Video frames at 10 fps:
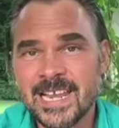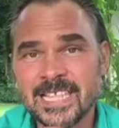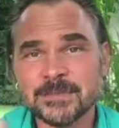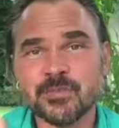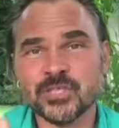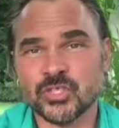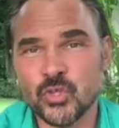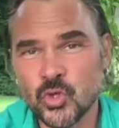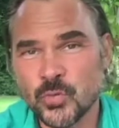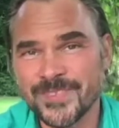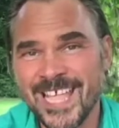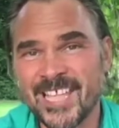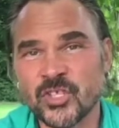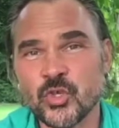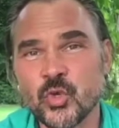Let's presume
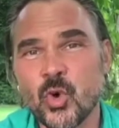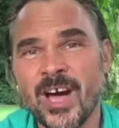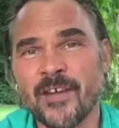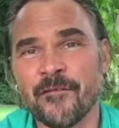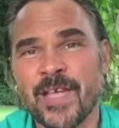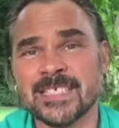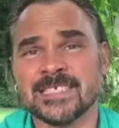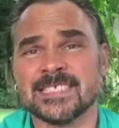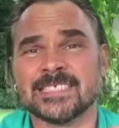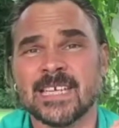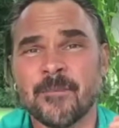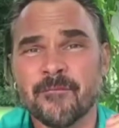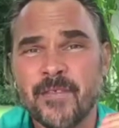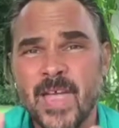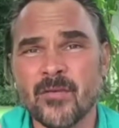that you are facing some
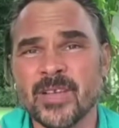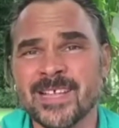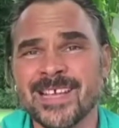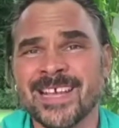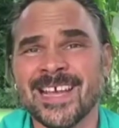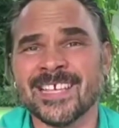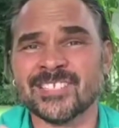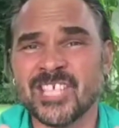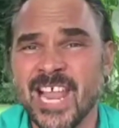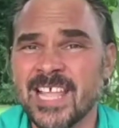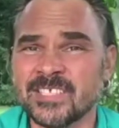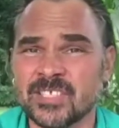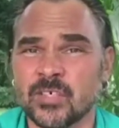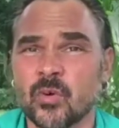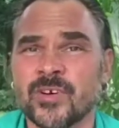very
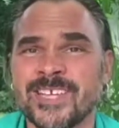challenging or